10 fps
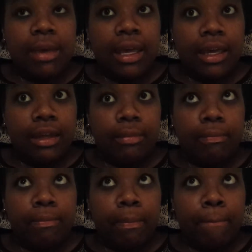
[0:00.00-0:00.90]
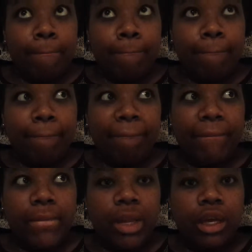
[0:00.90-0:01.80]
make it
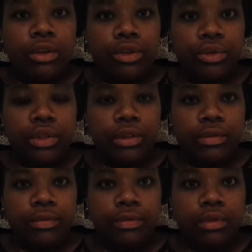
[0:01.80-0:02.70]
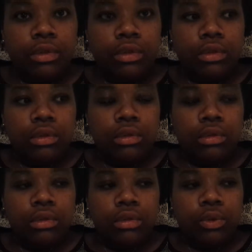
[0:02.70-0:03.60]
conducive
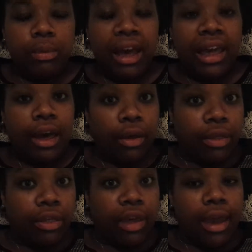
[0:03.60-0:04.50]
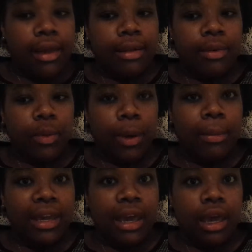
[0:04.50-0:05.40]
to my health and
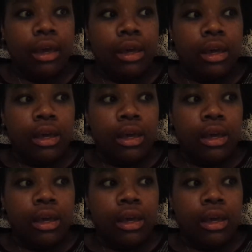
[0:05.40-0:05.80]
well-being